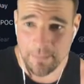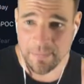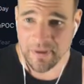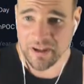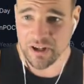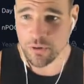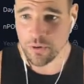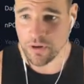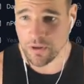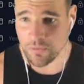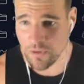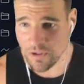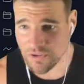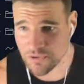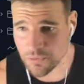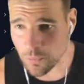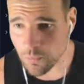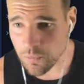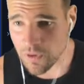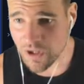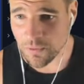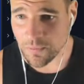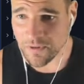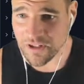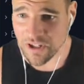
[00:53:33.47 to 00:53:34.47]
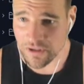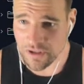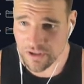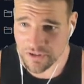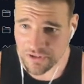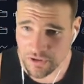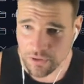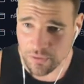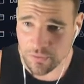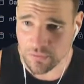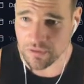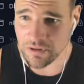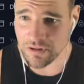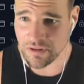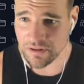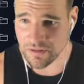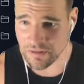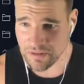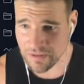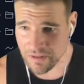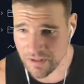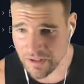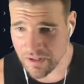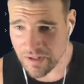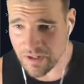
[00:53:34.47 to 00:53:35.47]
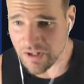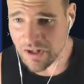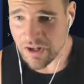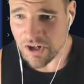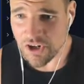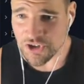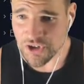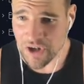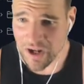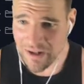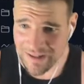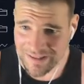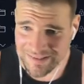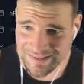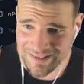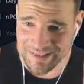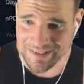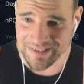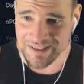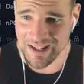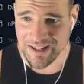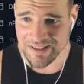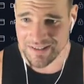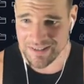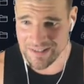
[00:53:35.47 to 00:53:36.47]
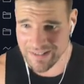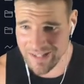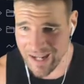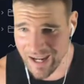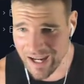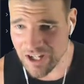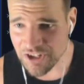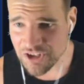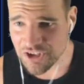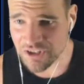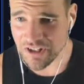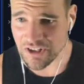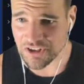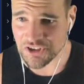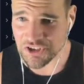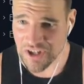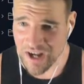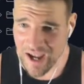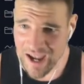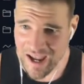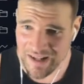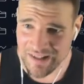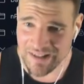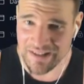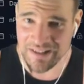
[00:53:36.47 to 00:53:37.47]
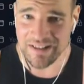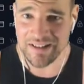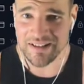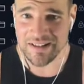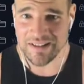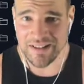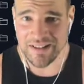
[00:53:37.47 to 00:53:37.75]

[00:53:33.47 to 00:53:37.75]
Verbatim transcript: right, Bitcoin, what are we going to do? Shout out to Stacy Gage in the chat.